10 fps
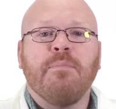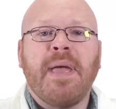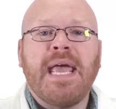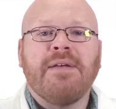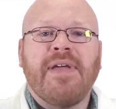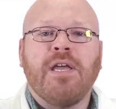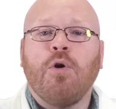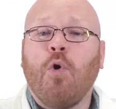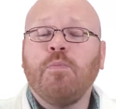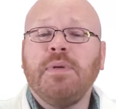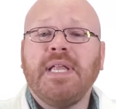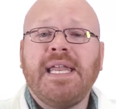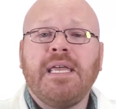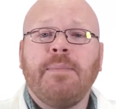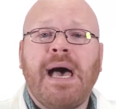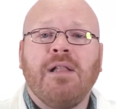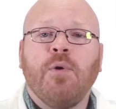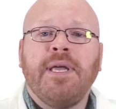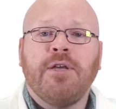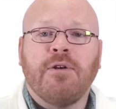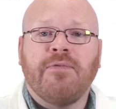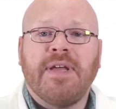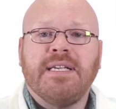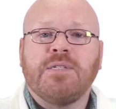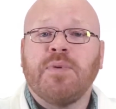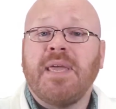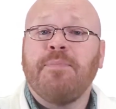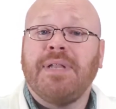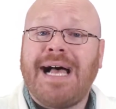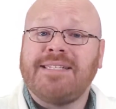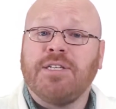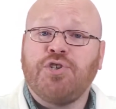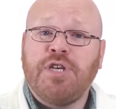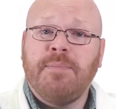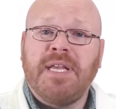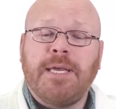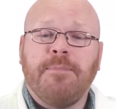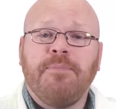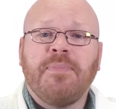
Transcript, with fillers: made of a gold palladium alloy interface with a plastic chimney.